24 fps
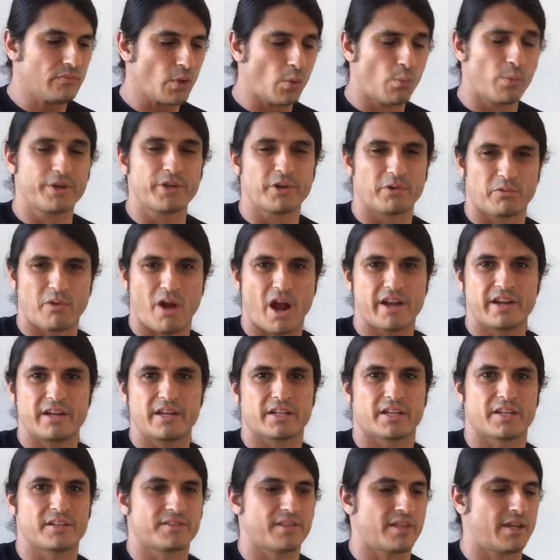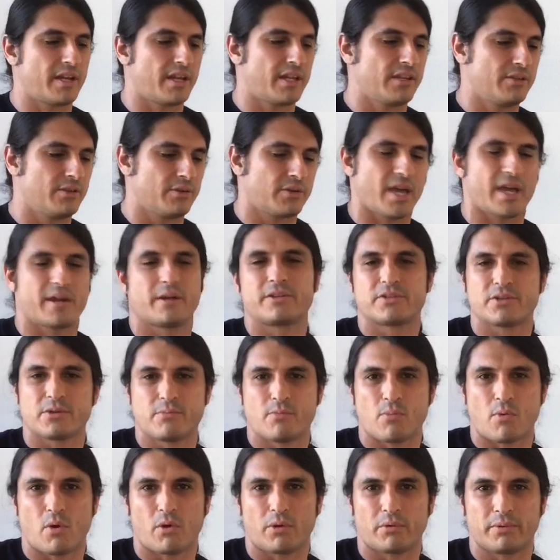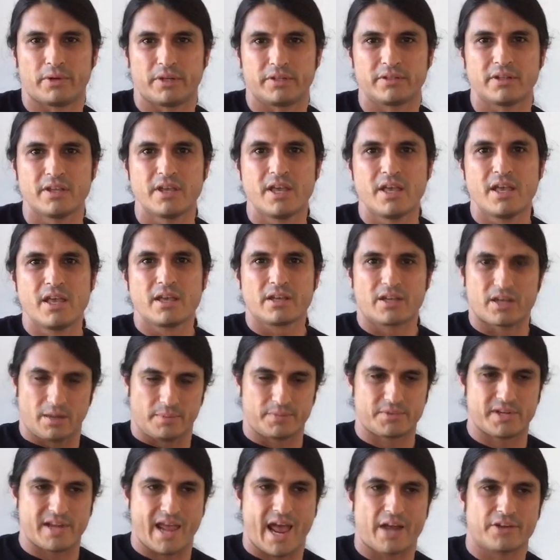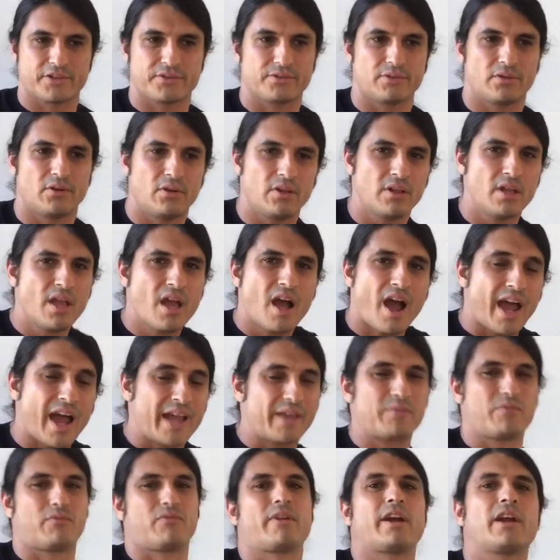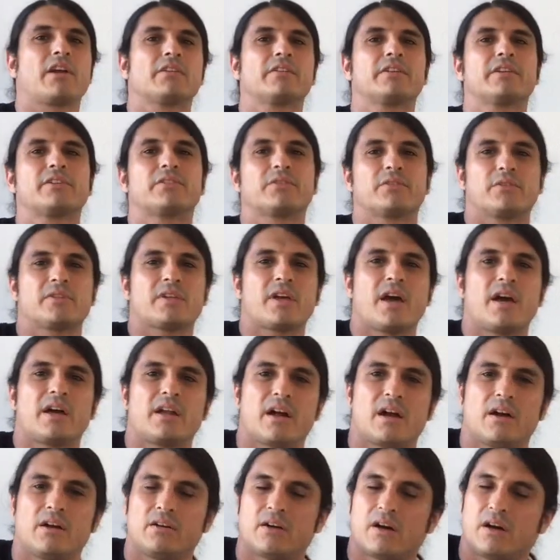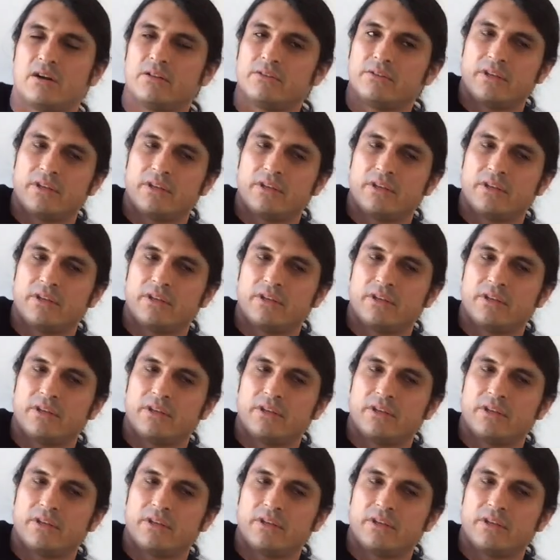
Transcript: you're writing it, because then you kind of do more what comes natural. I rarely do that. I'll